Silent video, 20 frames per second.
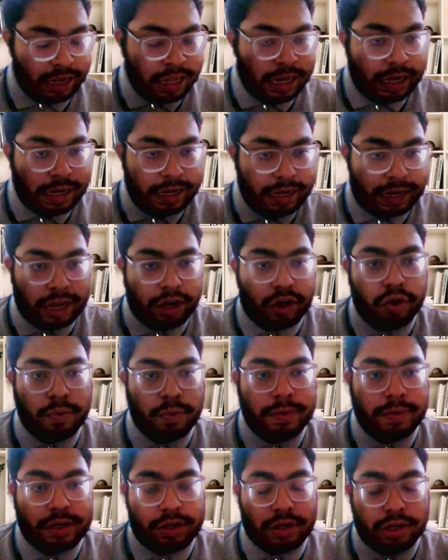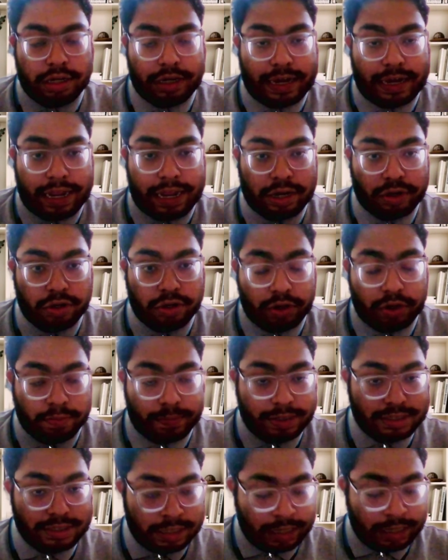
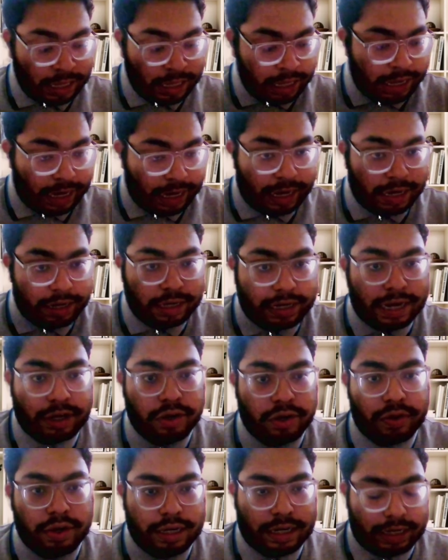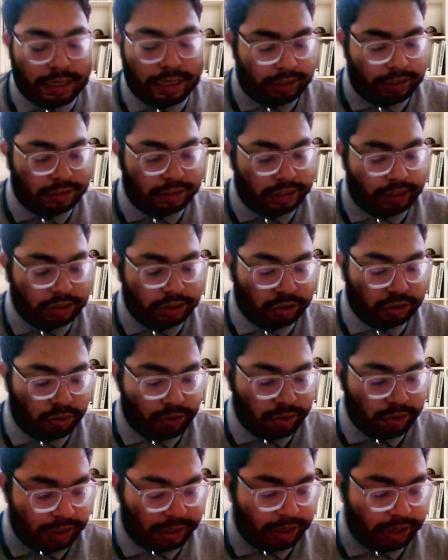dichotomous, and categorical means. So
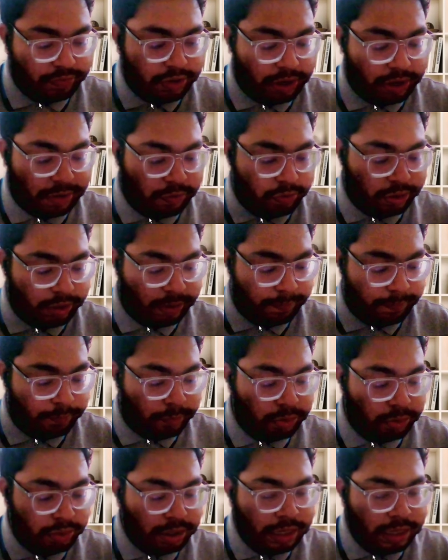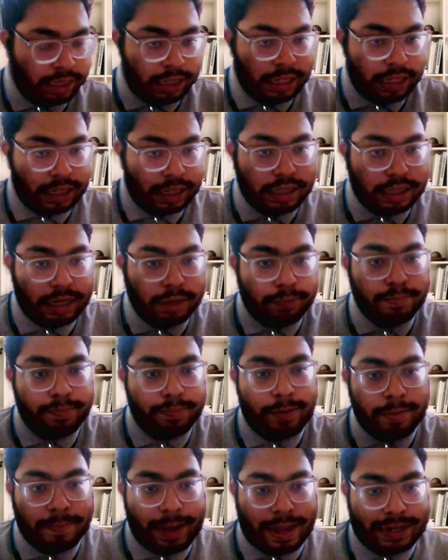here we have to compute the
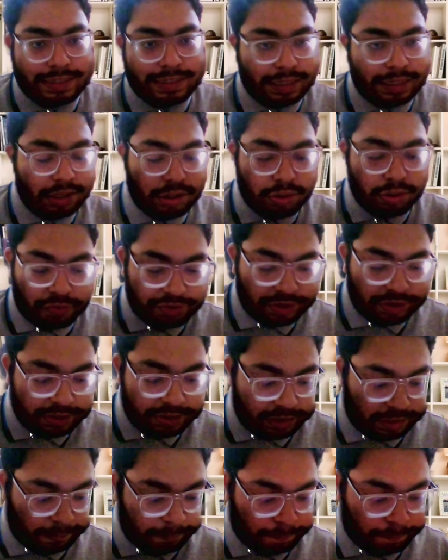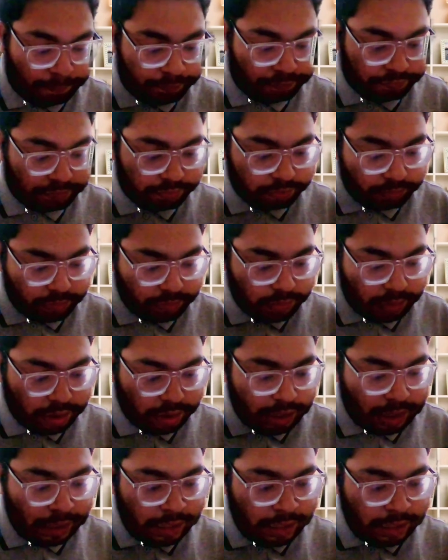biserial coefficient.
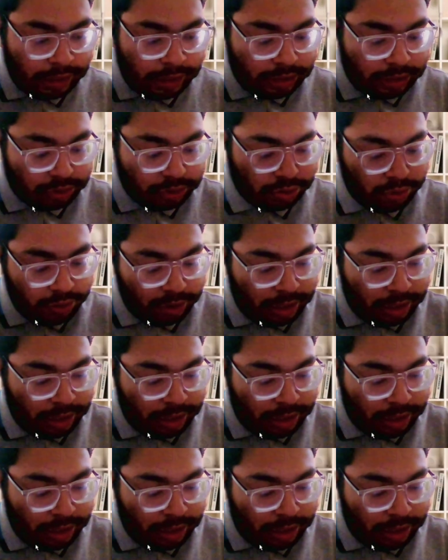So